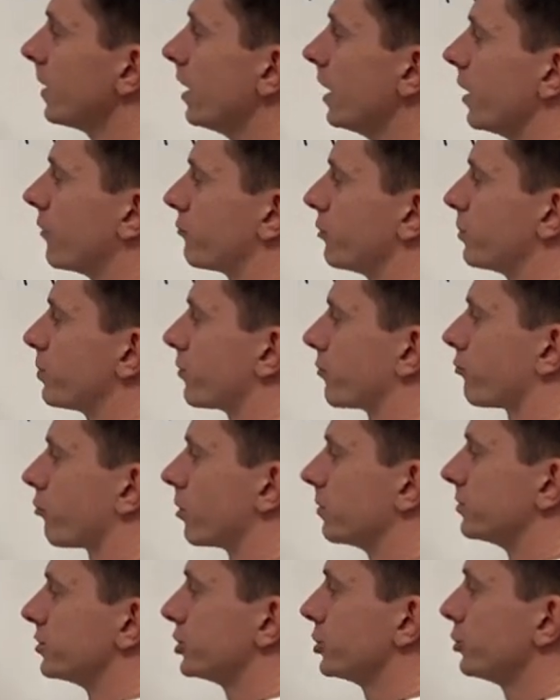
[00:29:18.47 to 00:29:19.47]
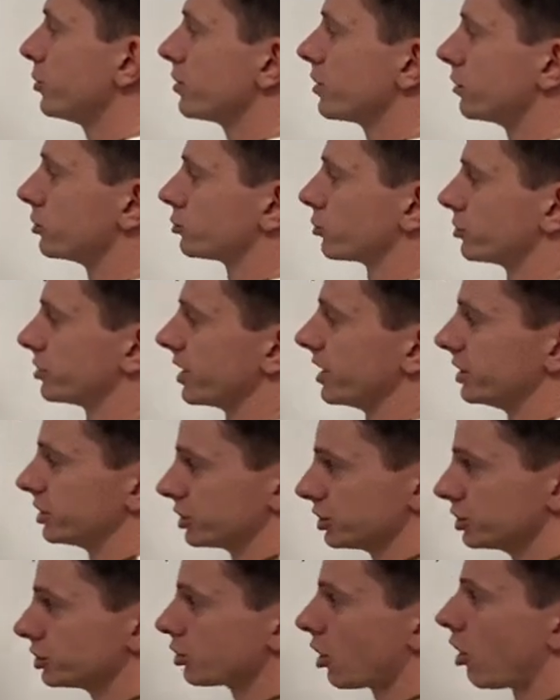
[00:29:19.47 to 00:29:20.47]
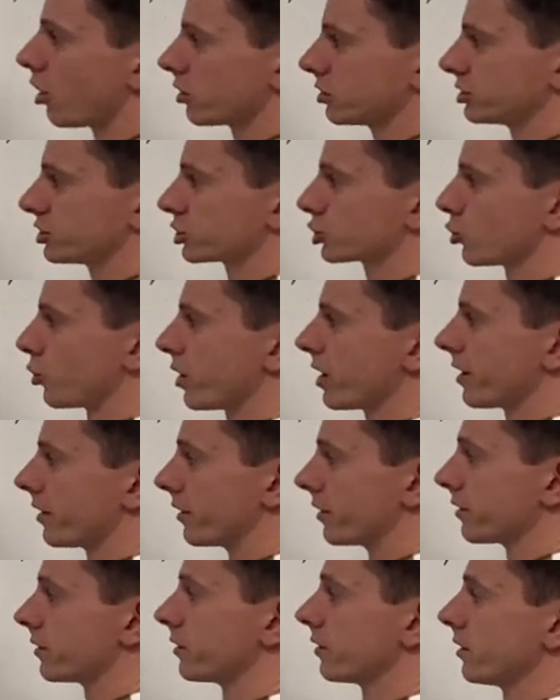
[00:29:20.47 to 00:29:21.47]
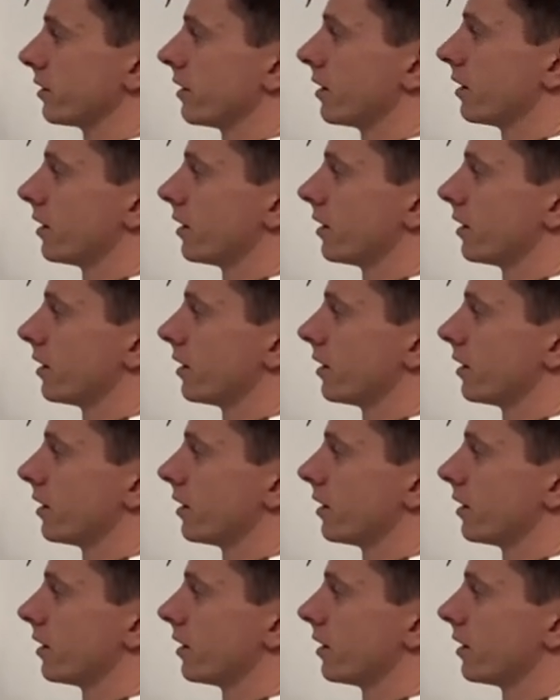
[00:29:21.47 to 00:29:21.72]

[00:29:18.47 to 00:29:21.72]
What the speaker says: If we perform 2 of those rotations, R squared